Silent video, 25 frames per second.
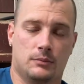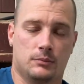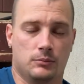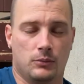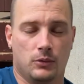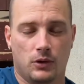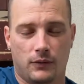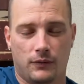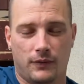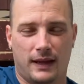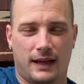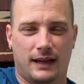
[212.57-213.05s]

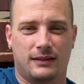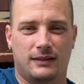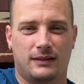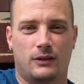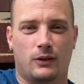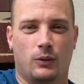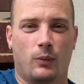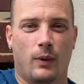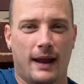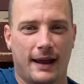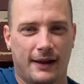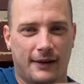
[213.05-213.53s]

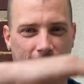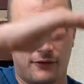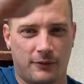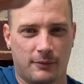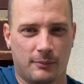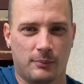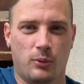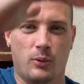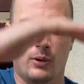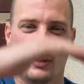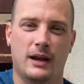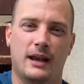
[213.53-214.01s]
the weight
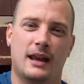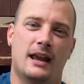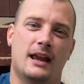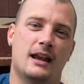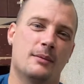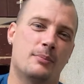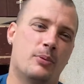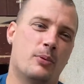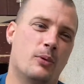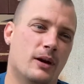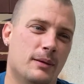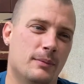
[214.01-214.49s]
from point A
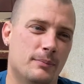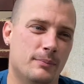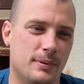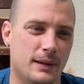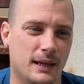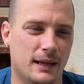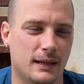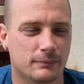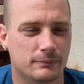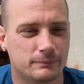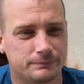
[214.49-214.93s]
to point B.